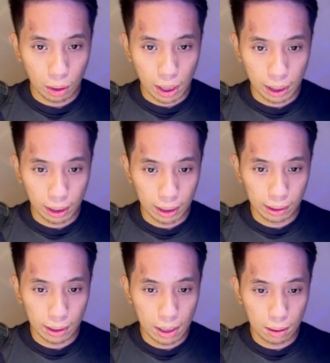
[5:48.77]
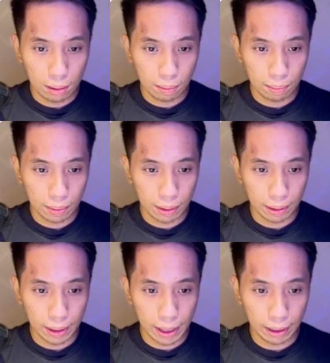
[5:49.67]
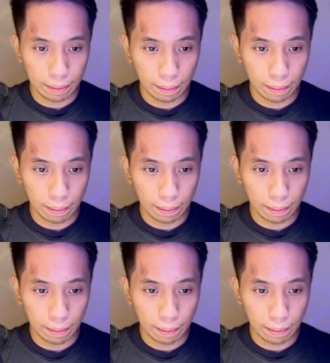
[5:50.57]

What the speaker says: run this now. All right.